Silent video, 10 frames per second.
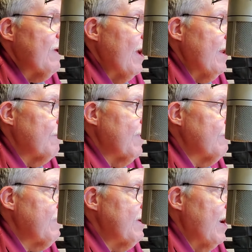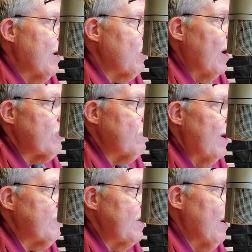And I'm gonna be
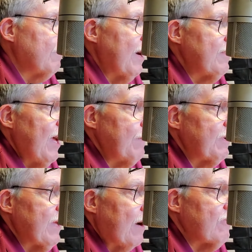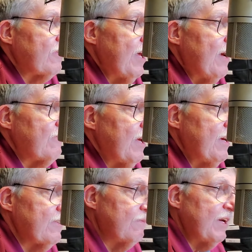contracting out my neighbor downstairs.
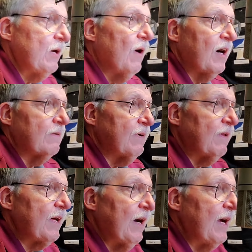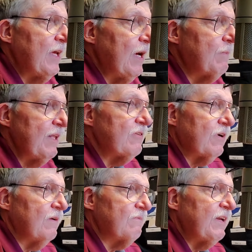He's a videographer like I am, and he's
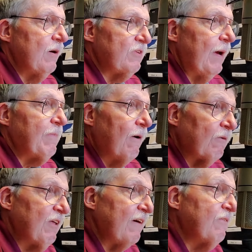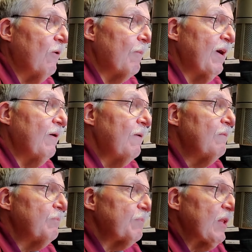gonna videotape the whole thing for me
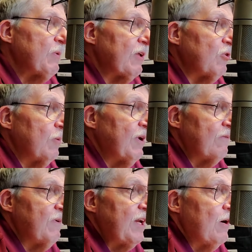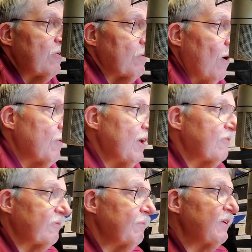with a little bit of video drone, and
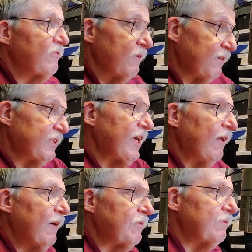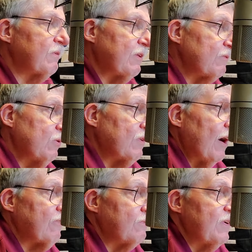it's scaling up to the
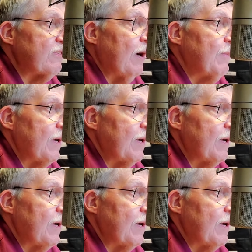2,000-foot summit.